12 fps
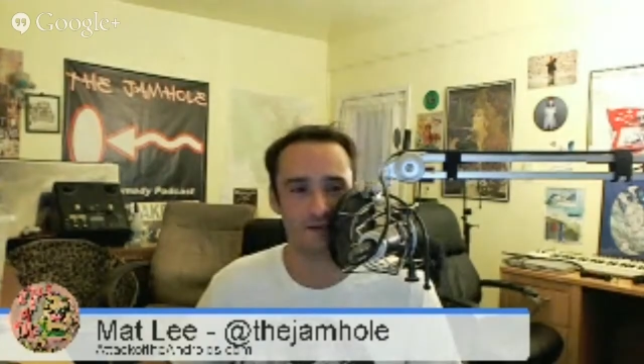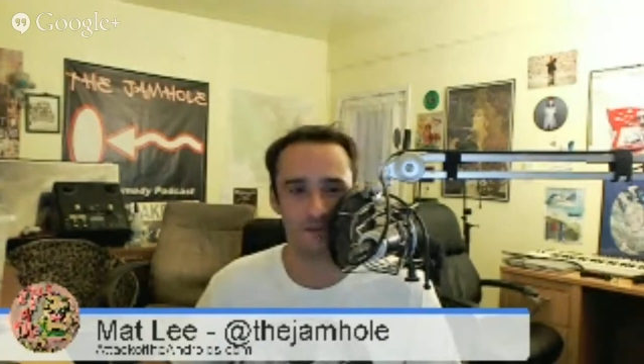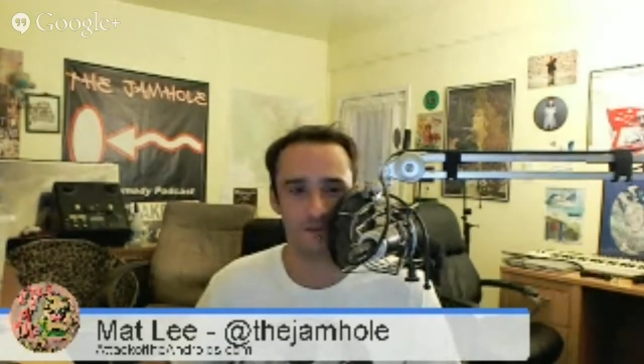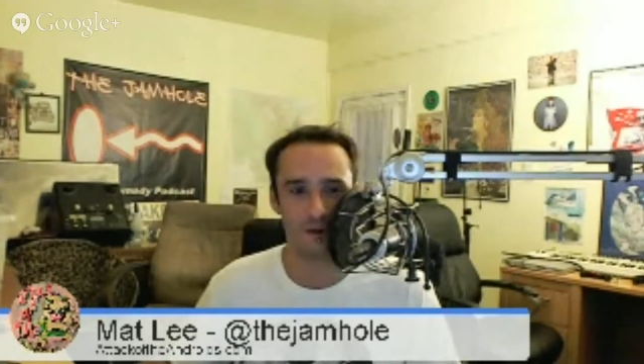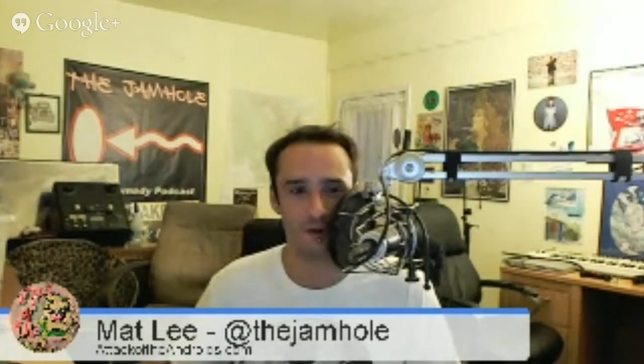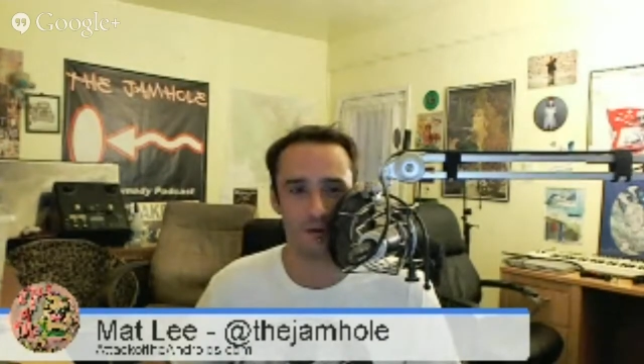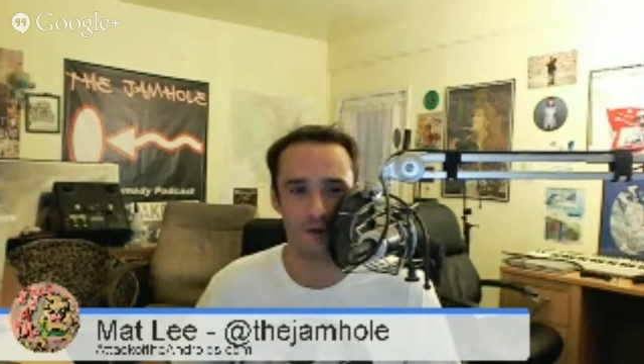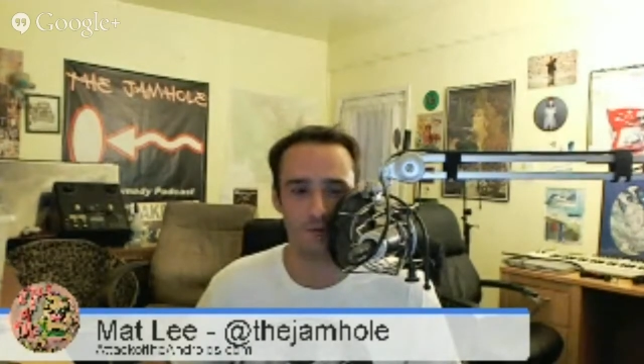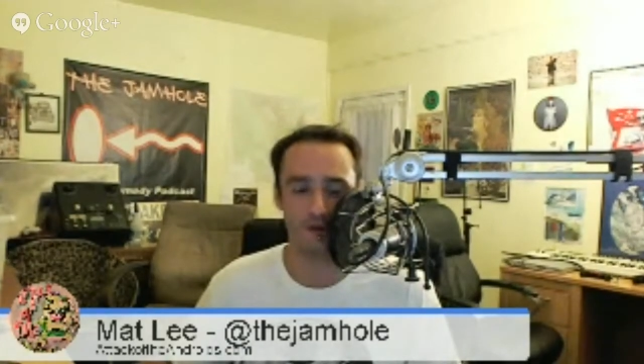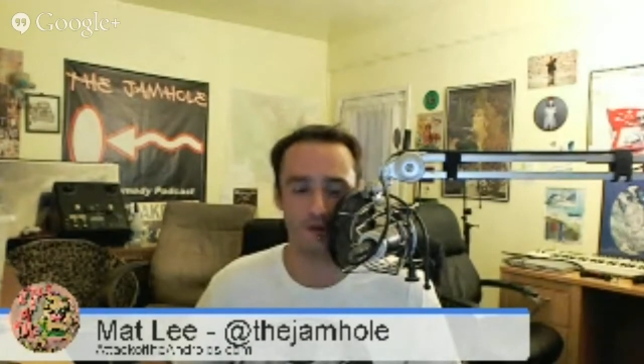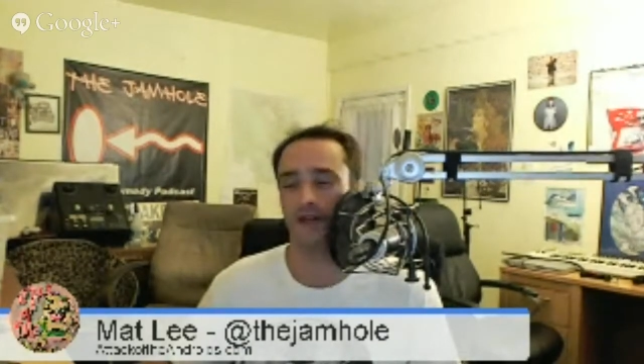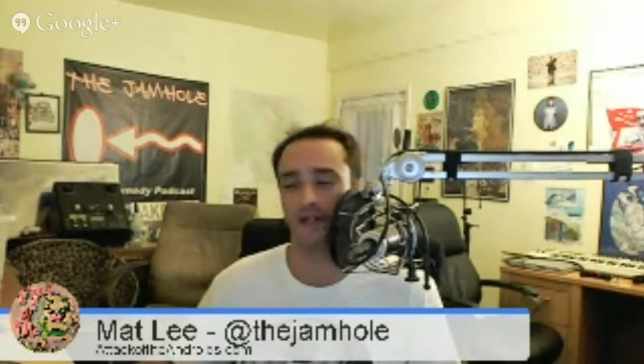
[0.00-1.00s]
it to my roommate.
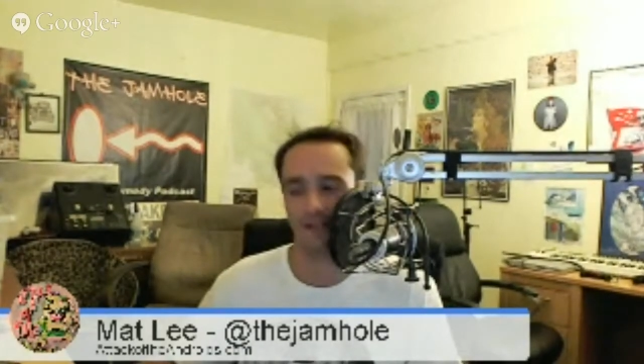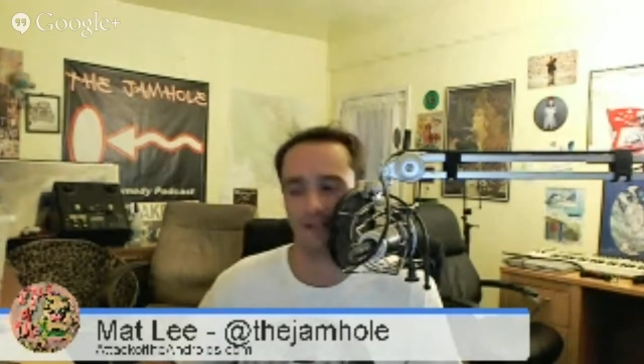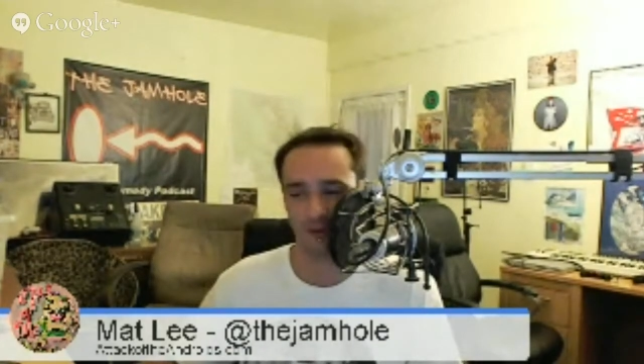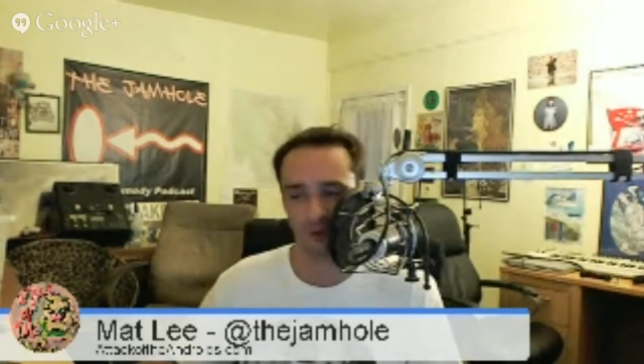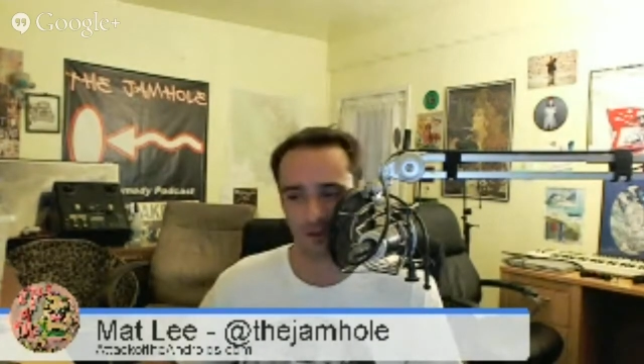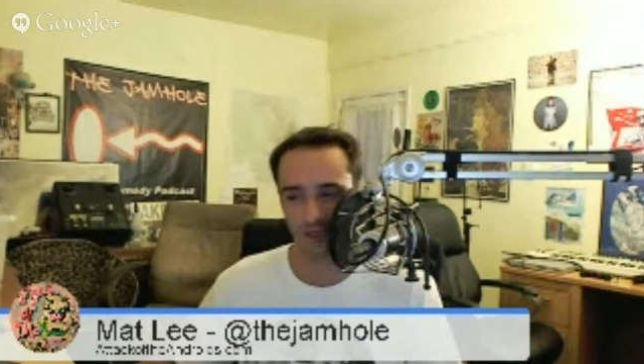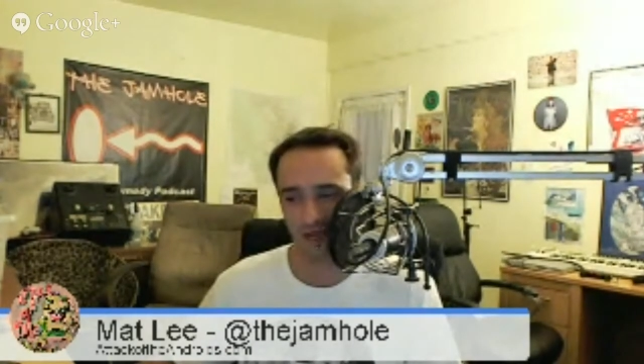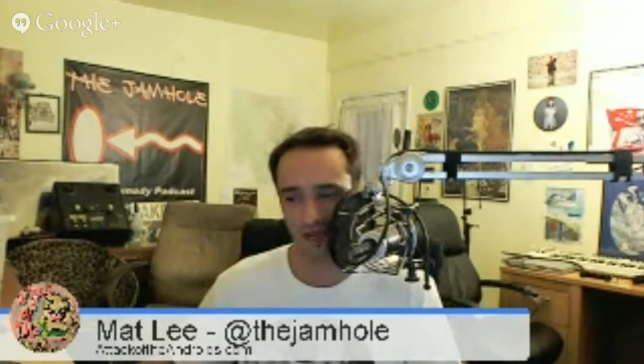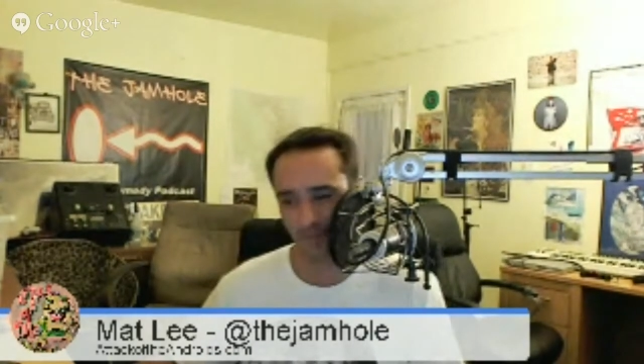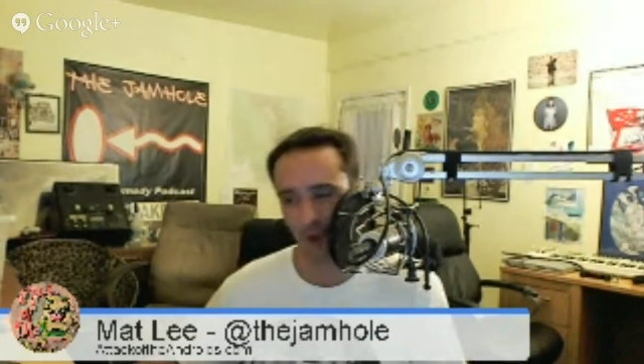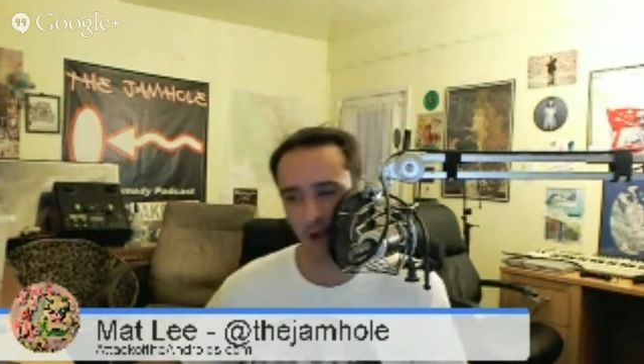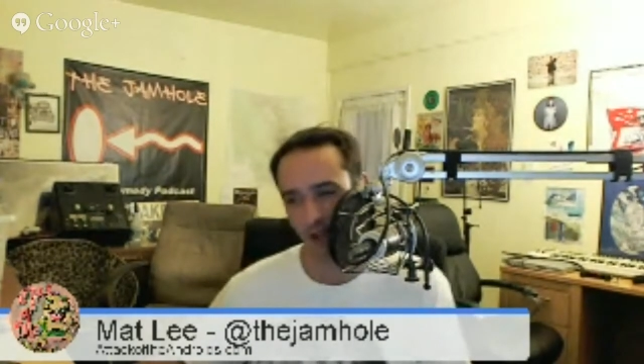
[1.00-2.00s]
Well, I kind of sold it. I
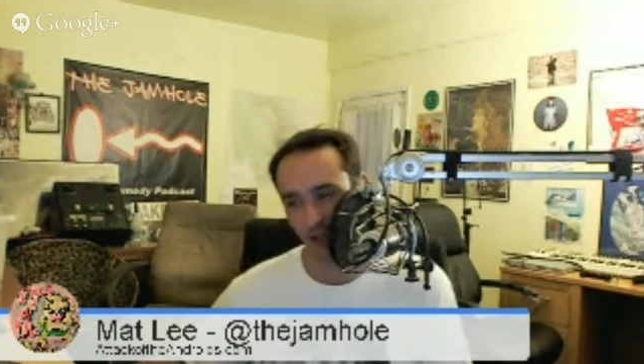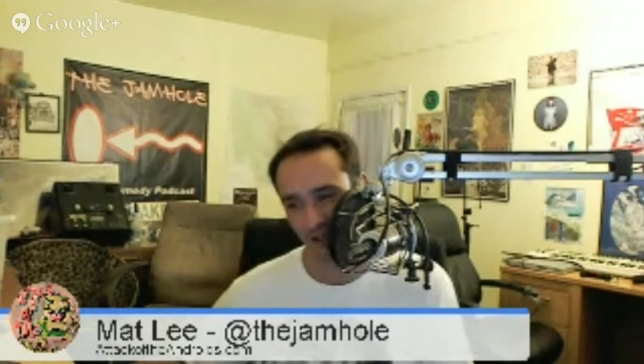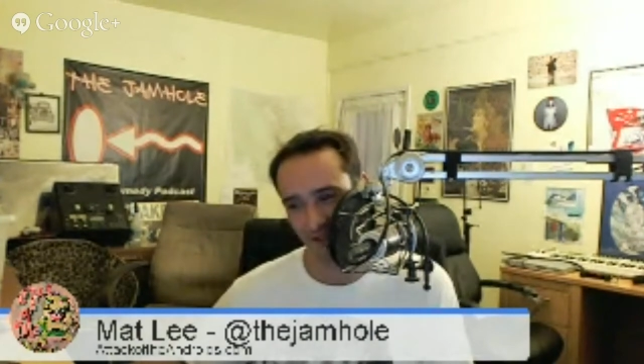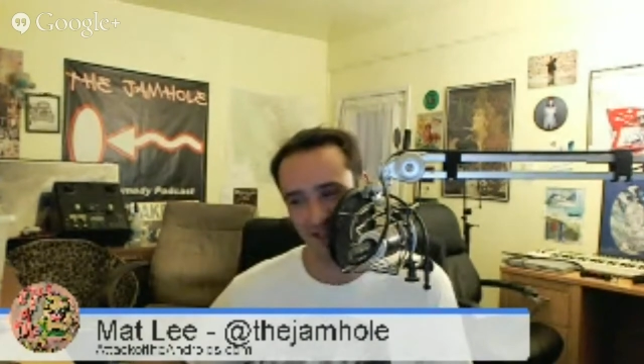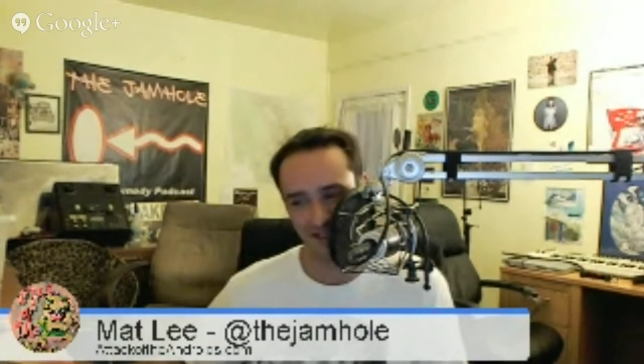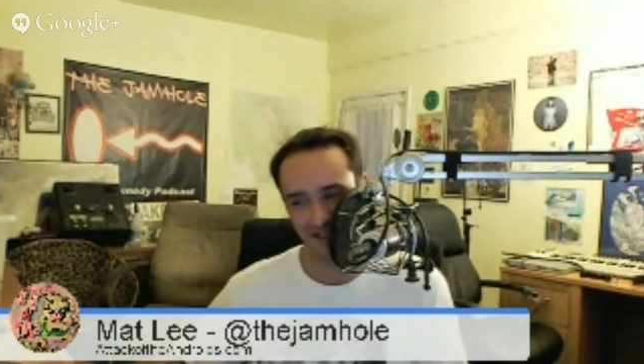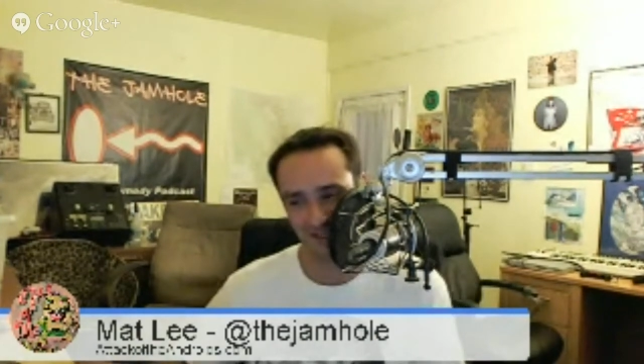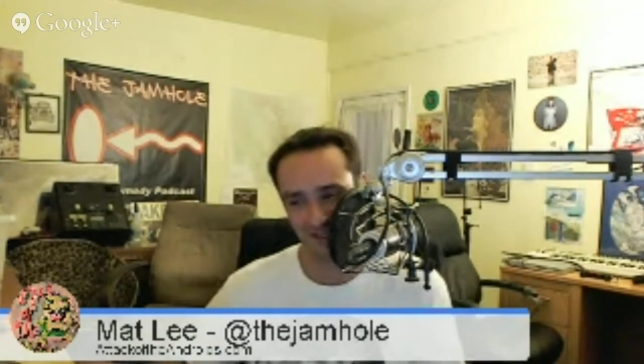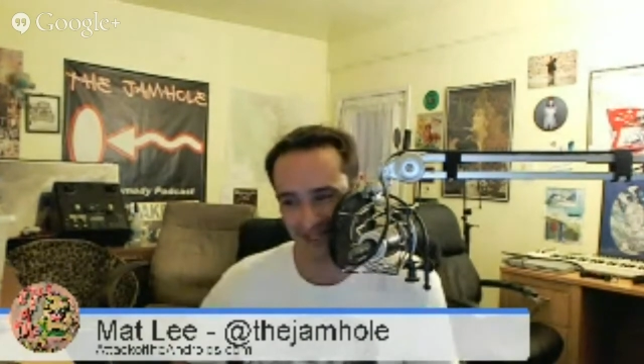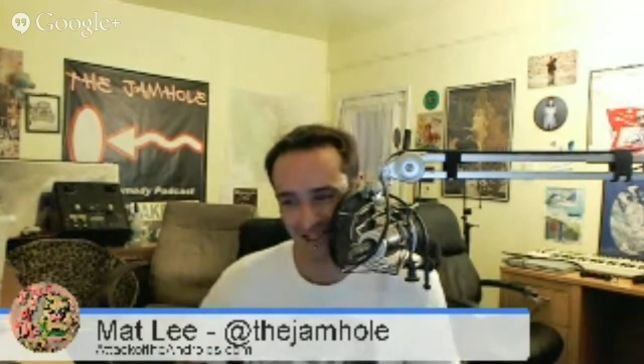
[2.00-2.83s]
bartered it,